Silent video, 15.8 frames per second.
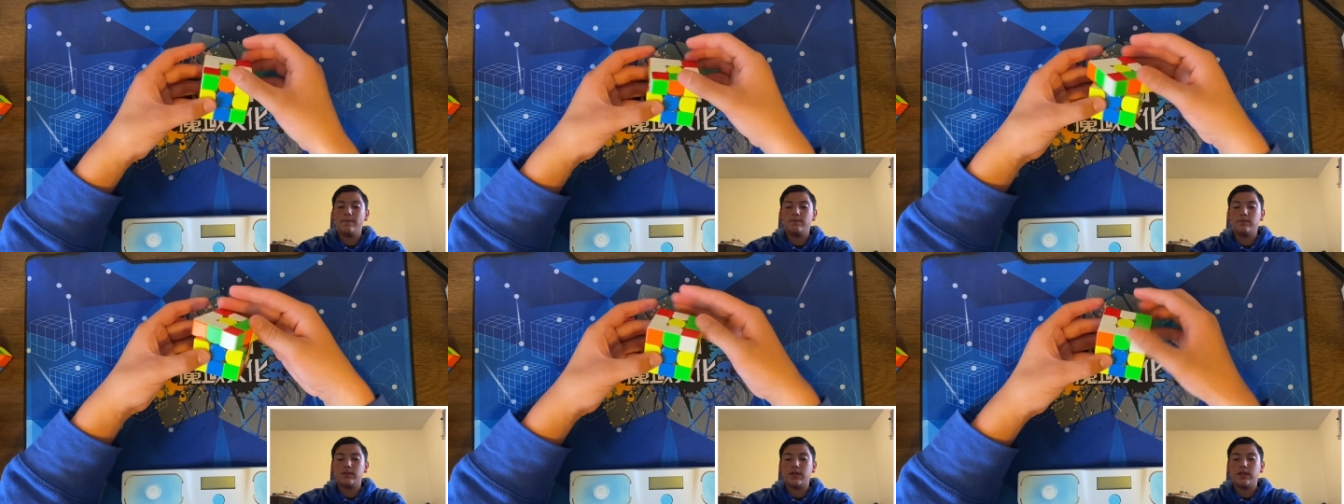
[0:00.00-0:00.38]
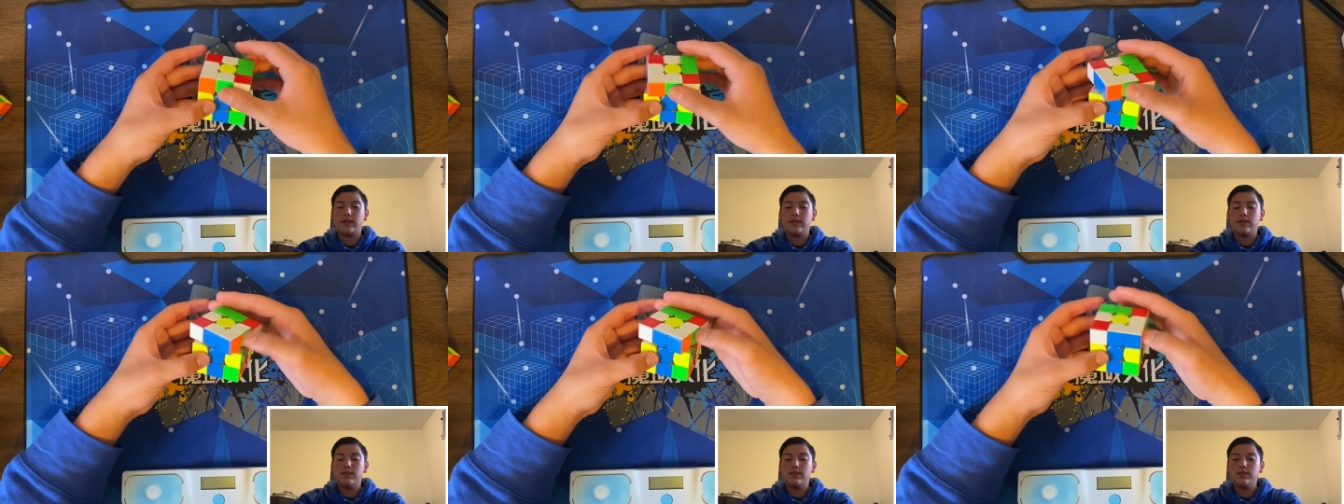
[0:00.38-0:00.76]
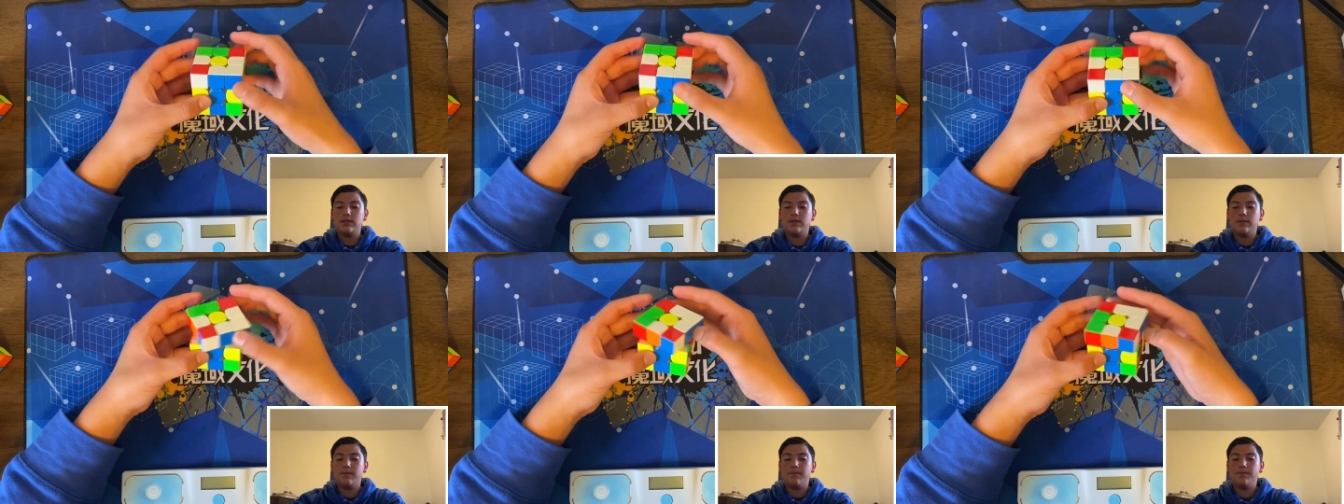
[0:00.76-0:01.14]
like this
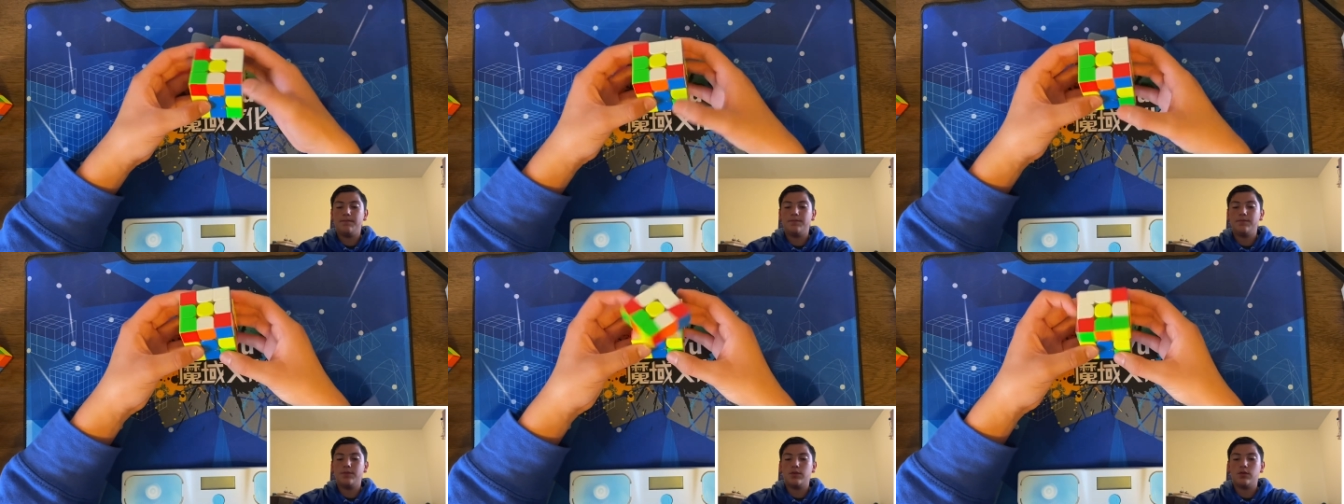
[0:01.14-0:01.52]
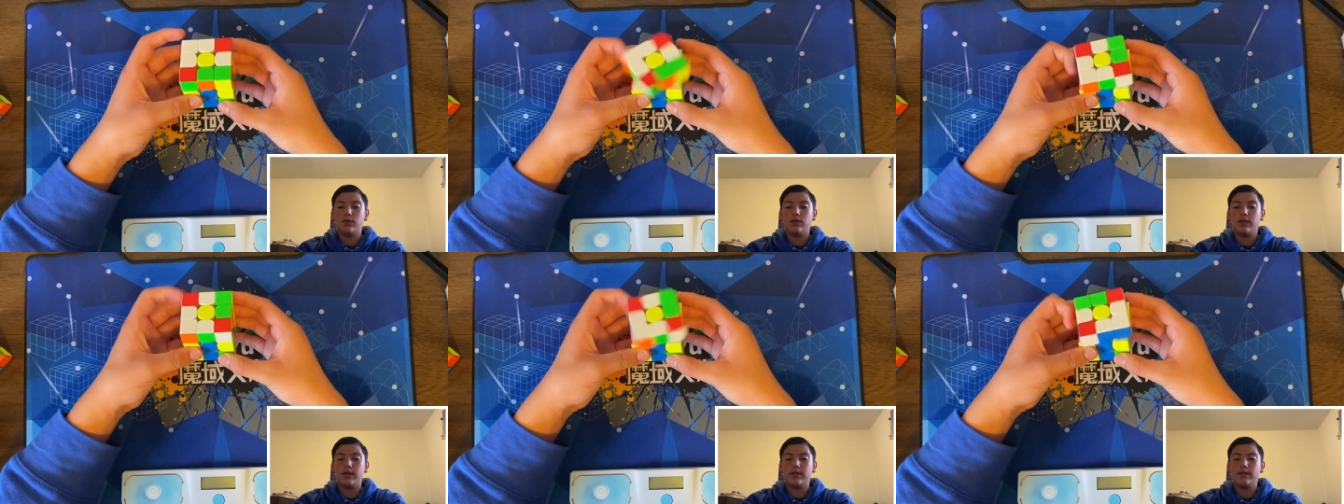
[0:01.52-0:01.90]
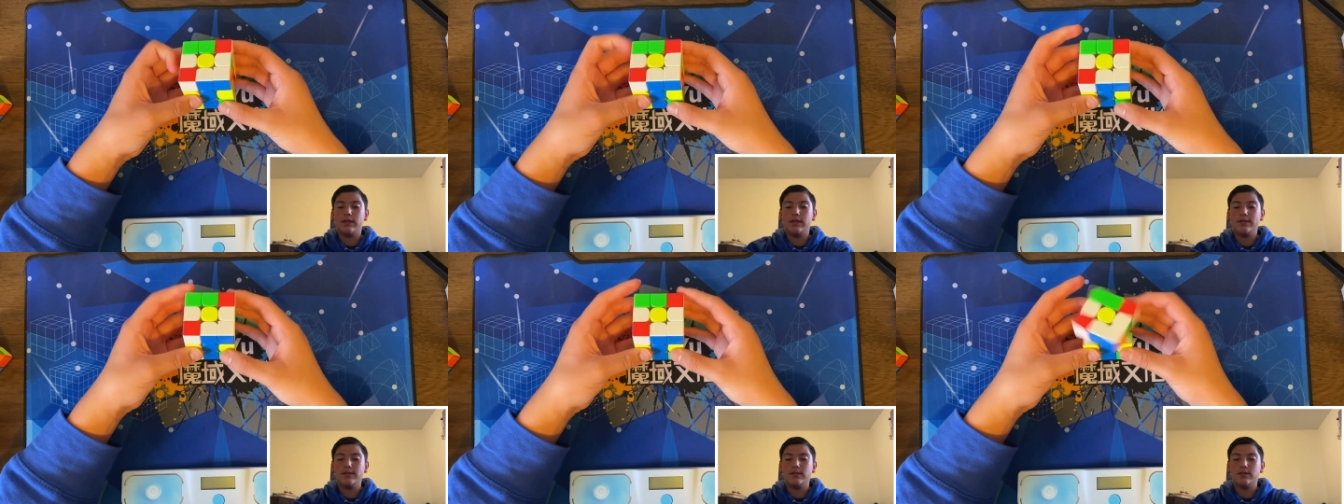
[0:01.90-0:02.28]
or like
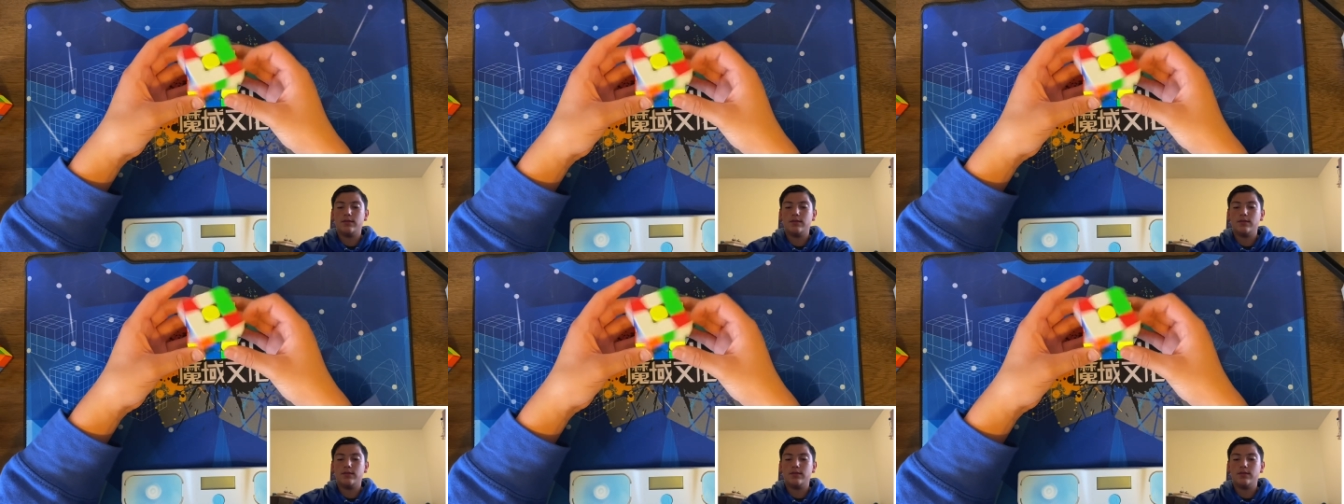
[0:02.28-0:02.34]
this,